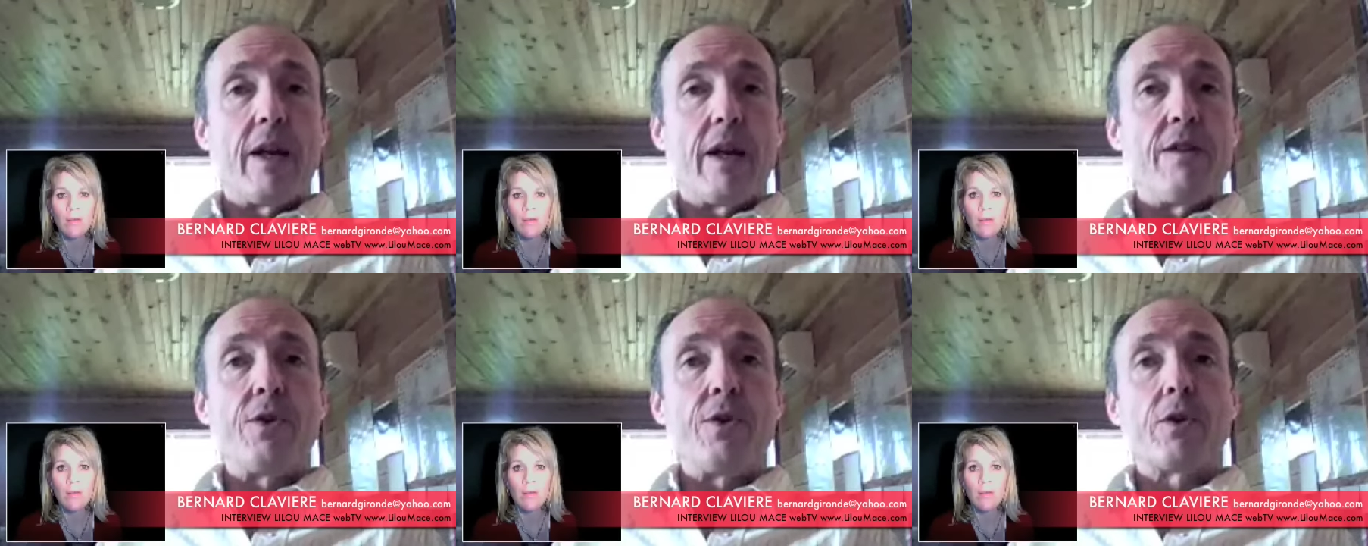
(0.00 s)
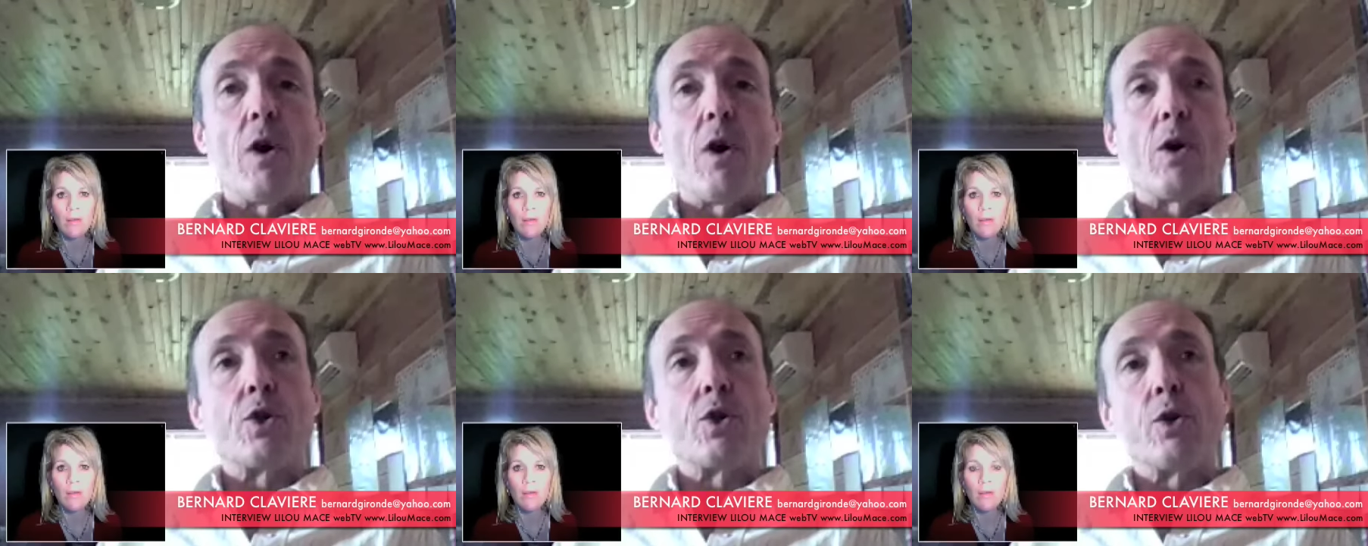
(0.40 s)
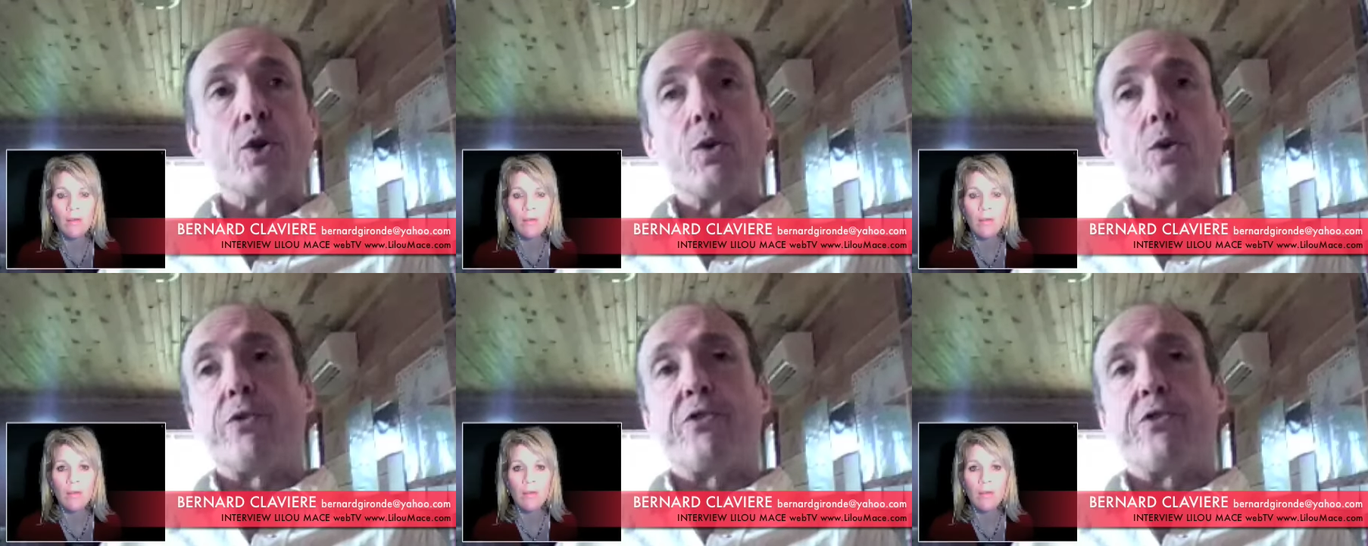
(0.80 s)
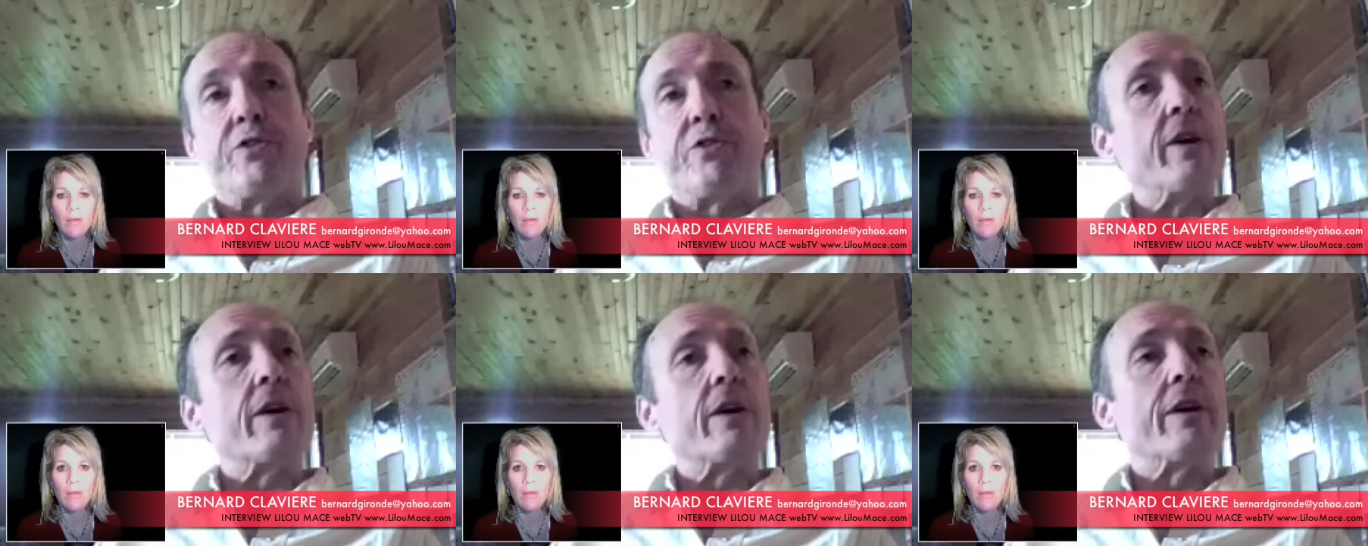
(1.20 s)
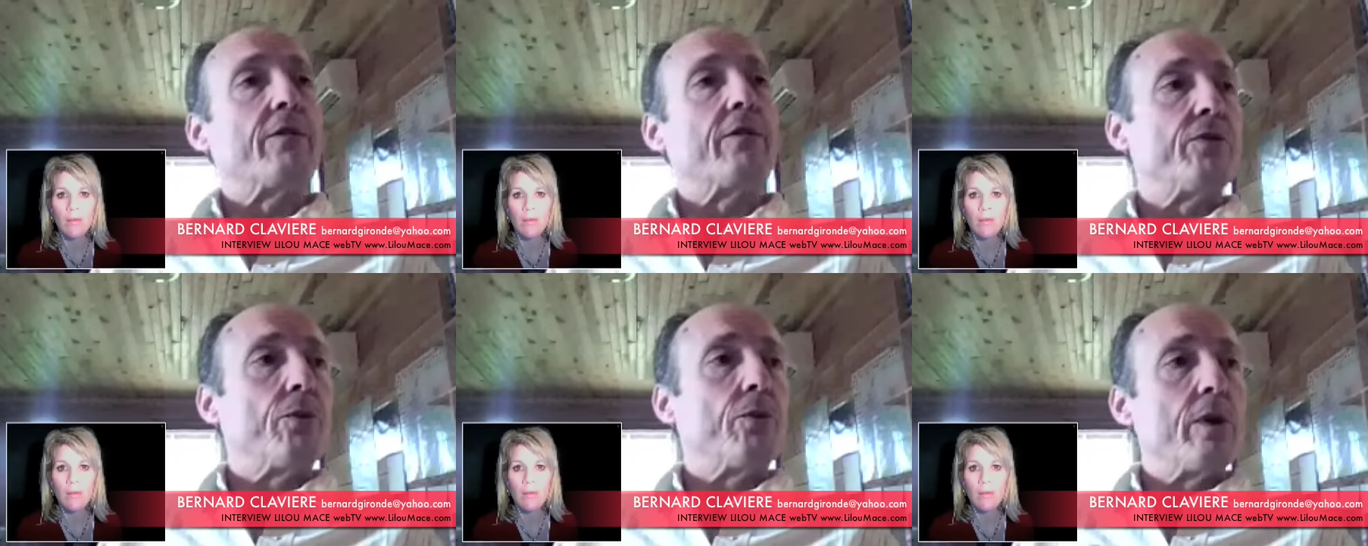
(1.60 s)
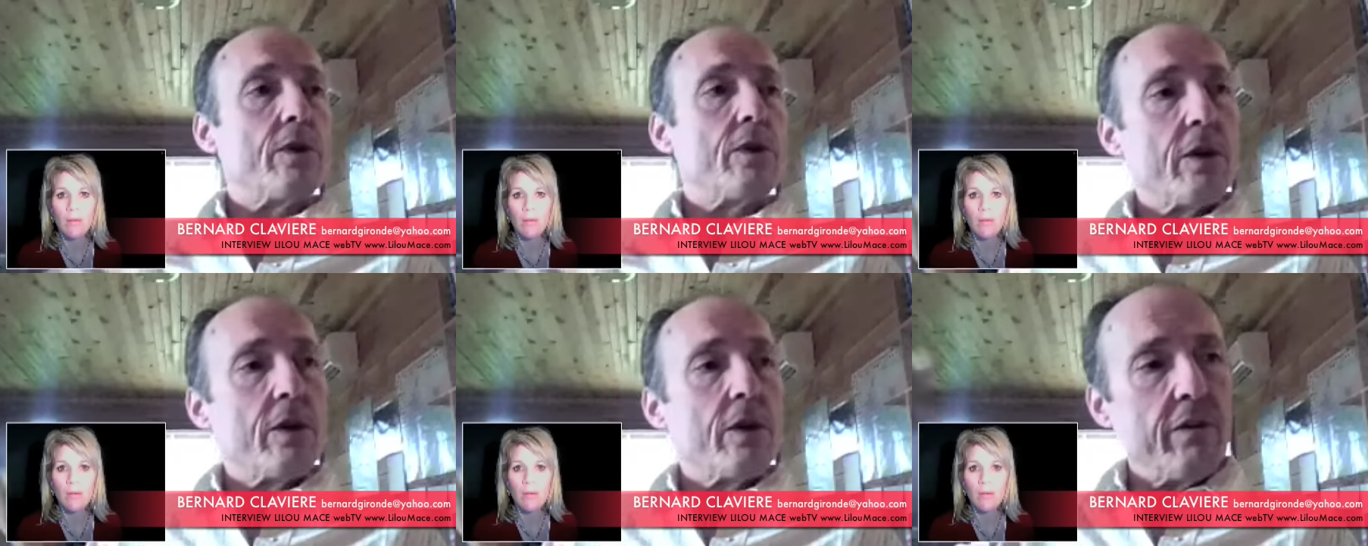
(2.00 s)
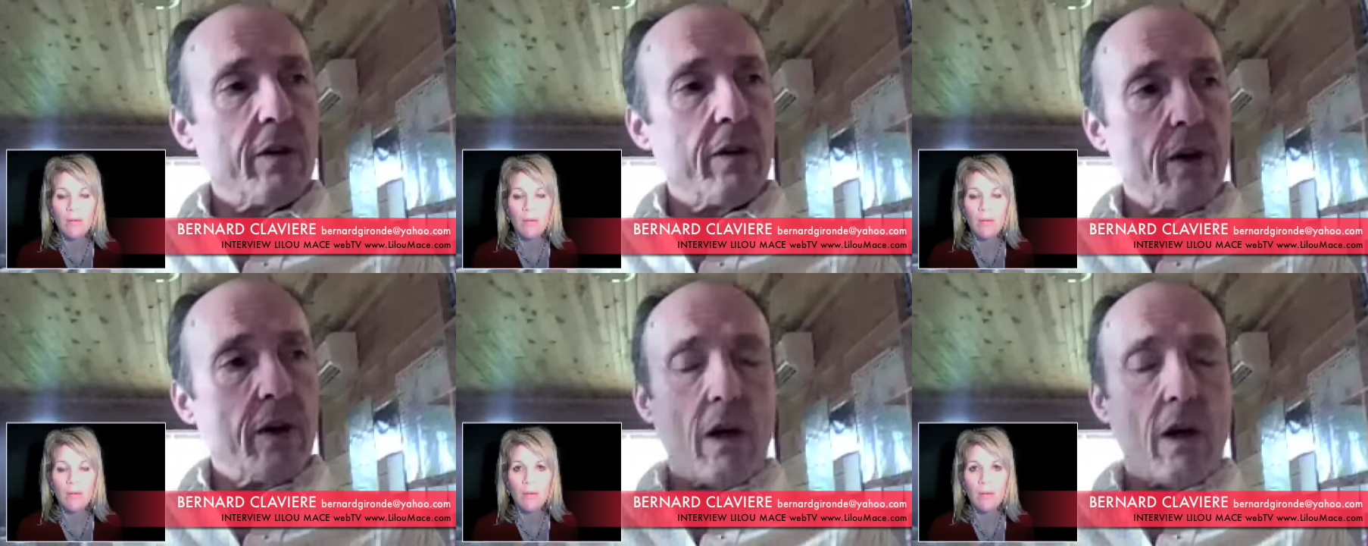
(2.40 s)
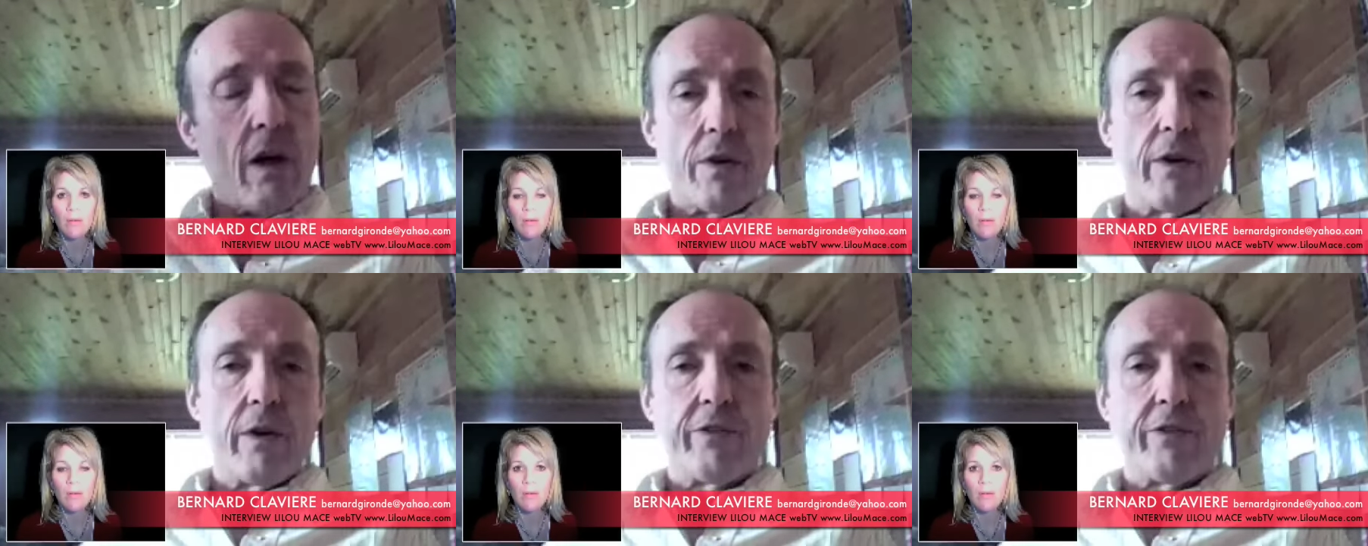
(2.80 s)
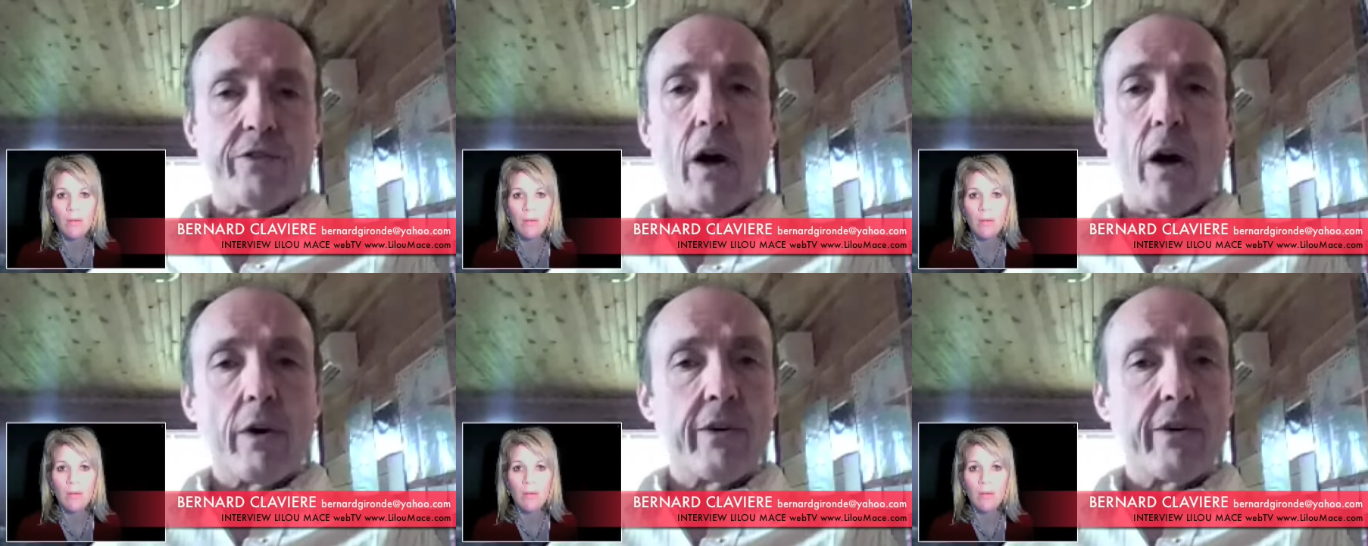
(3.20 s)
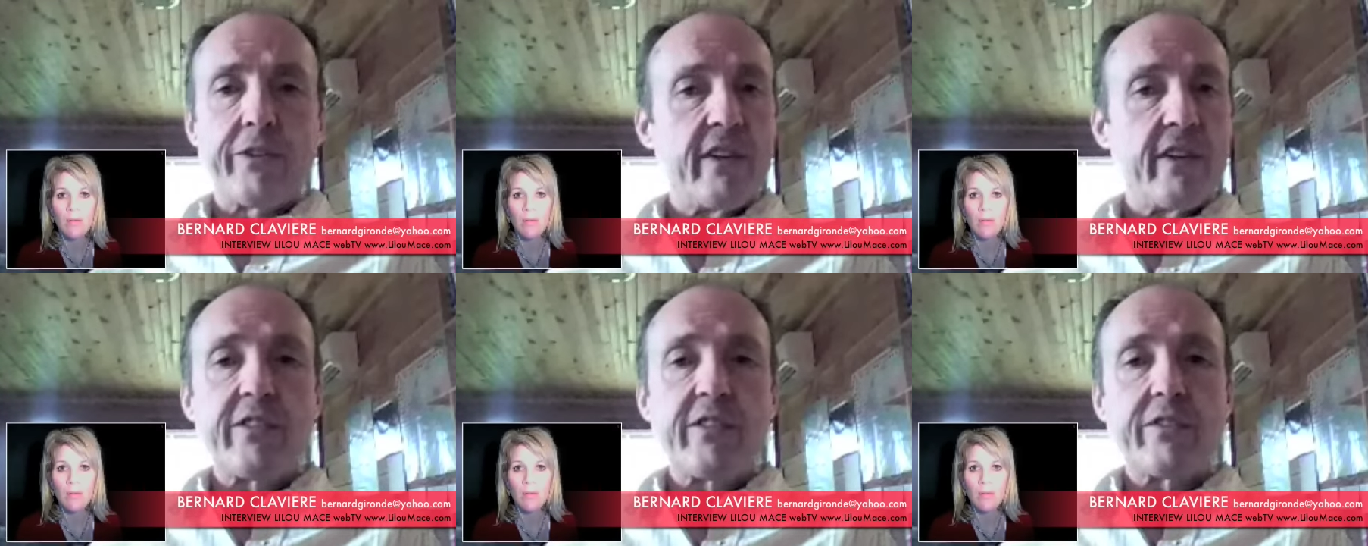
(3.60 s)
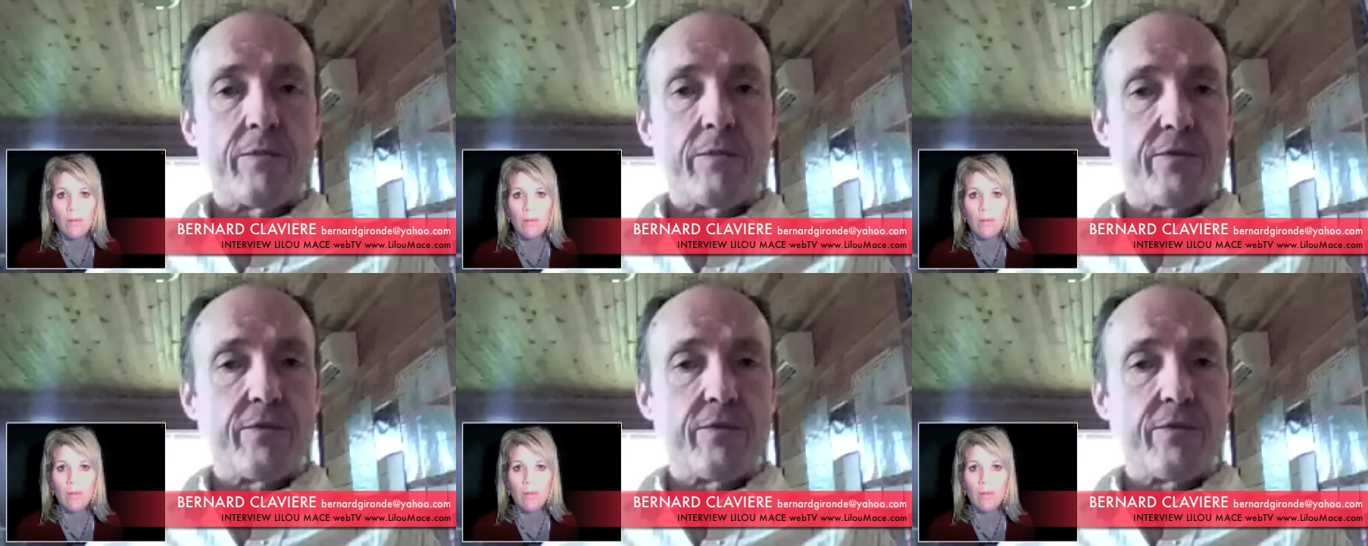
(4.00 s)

Speaker 1: if you go to Sirius, which is another solar system,